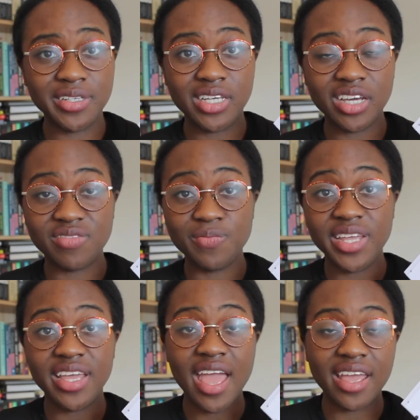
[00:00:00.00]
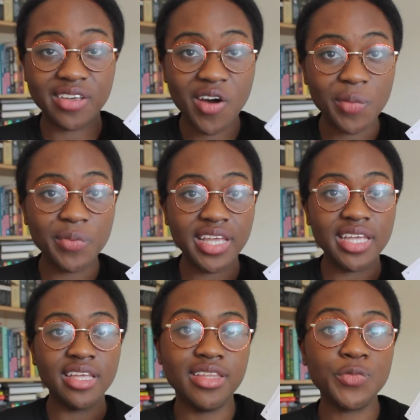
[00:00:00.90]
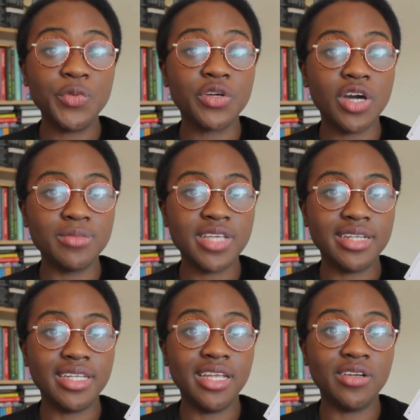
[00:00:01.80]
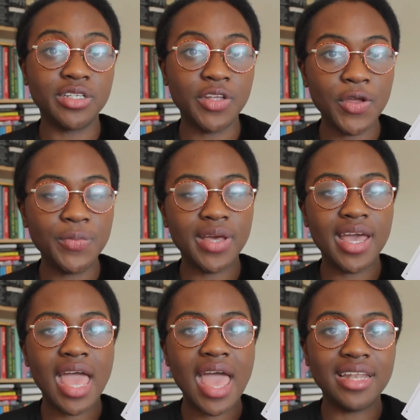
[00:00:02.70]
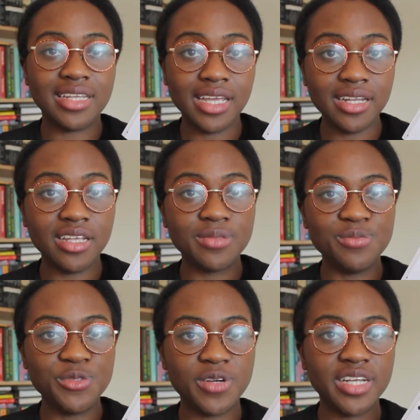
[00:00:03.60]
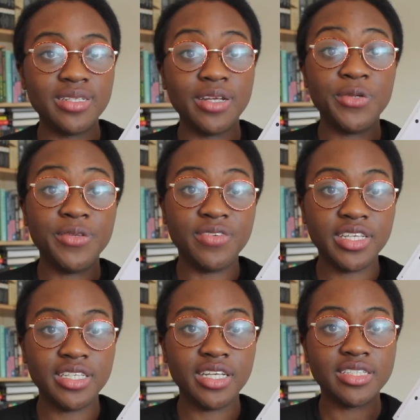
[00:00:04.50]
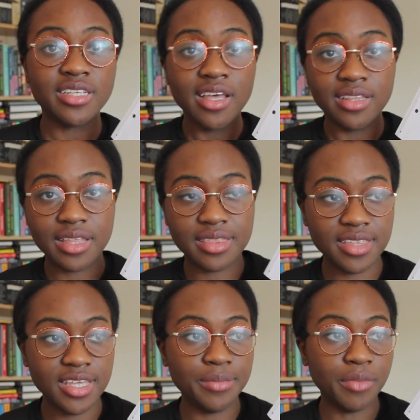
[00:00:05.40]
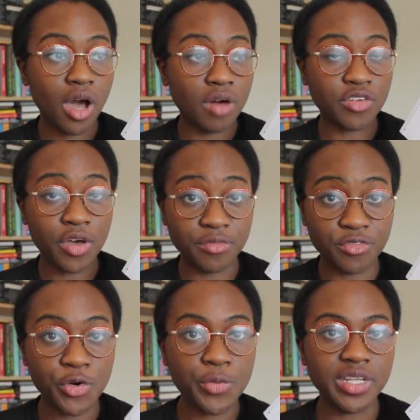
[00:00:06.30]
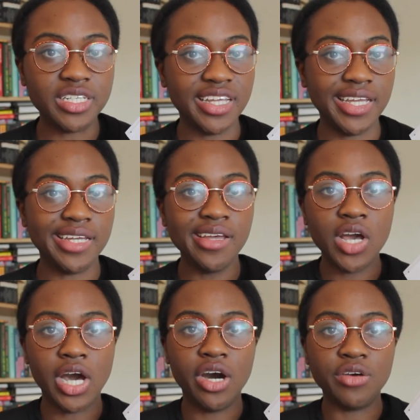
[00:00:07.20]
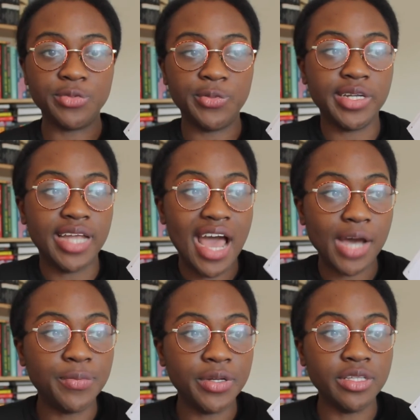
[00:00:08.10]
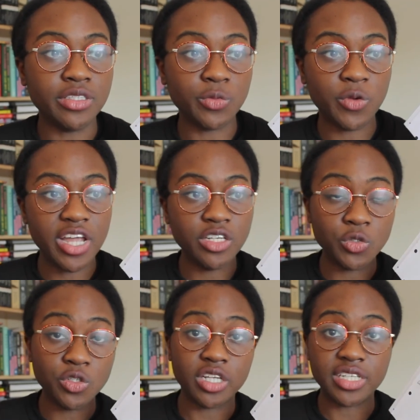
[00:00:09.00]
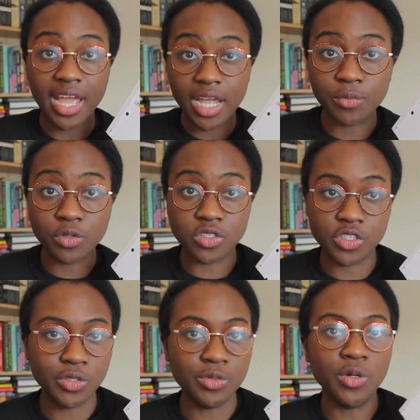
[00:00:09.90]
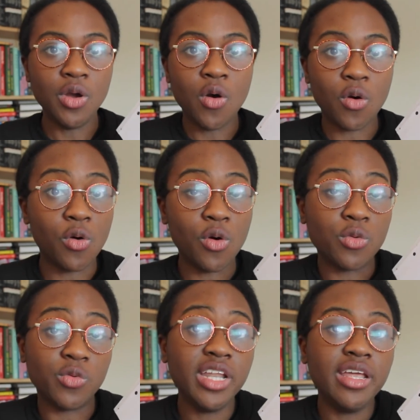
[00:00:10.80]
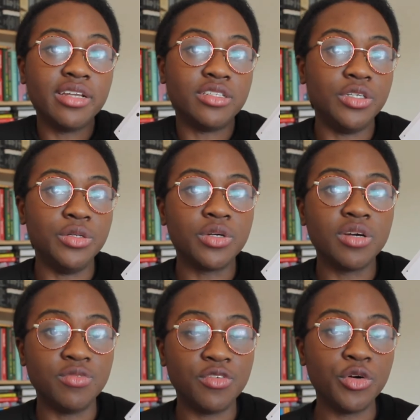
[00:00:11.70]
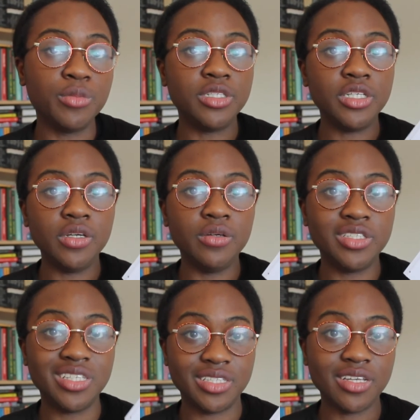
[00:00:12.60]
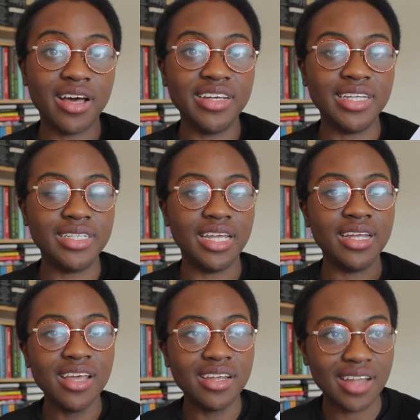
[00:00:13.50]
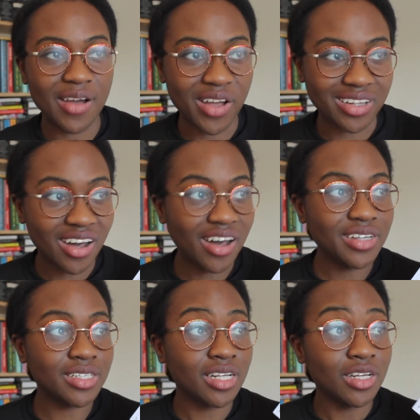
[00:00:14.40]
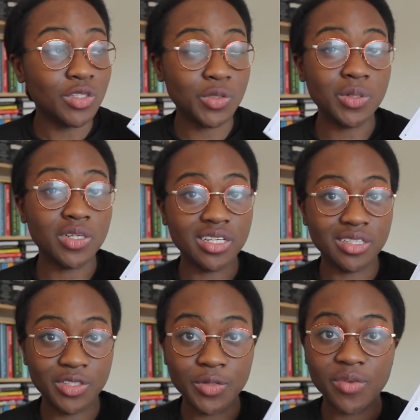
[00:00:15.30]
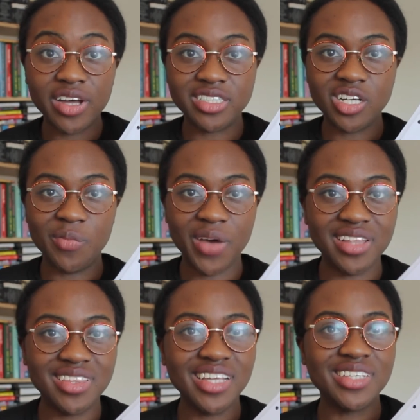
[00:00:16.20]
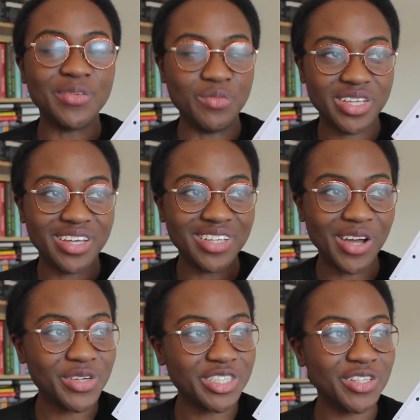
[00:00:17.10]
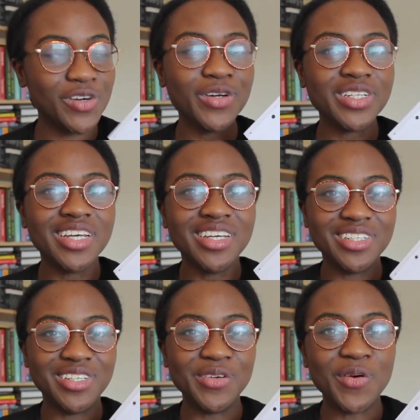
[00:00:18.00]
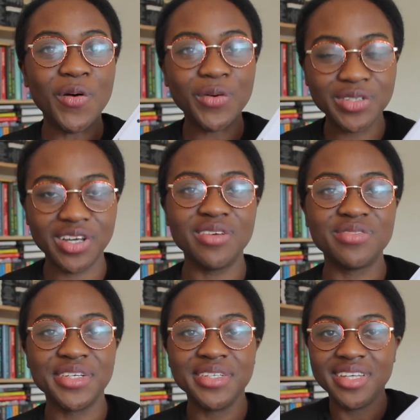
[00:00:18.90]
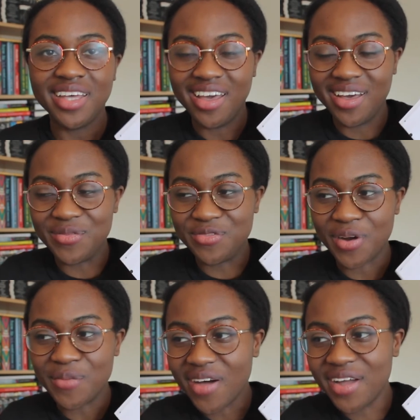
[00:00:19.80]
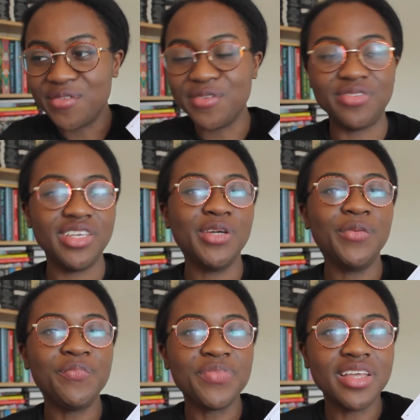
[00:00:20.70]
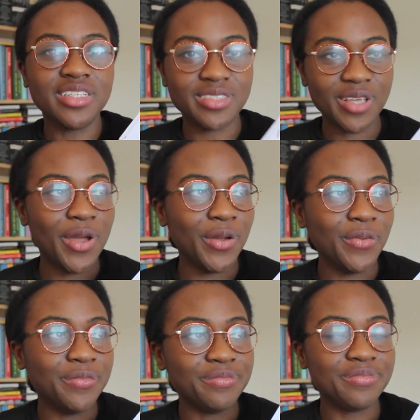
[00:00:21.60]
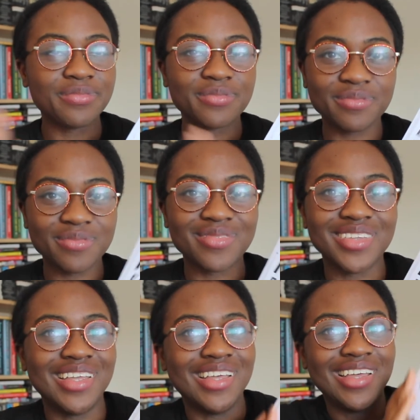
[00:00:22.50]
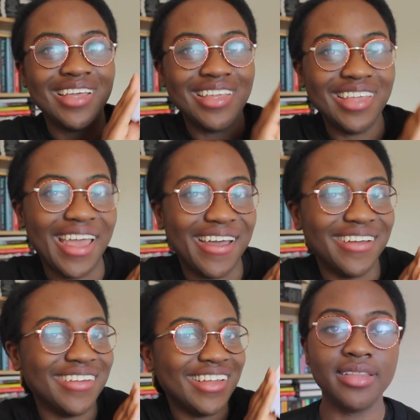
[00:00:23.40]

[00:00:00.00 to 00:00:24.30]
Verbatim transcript: to give me a copy. This book comes out in October, and in it, Murata revisits the theme of conformity, of what happens when you're not able to or willing to conform to society. Now, I can't talk too much about this because I was told to hold off um, from my review. So, yeah.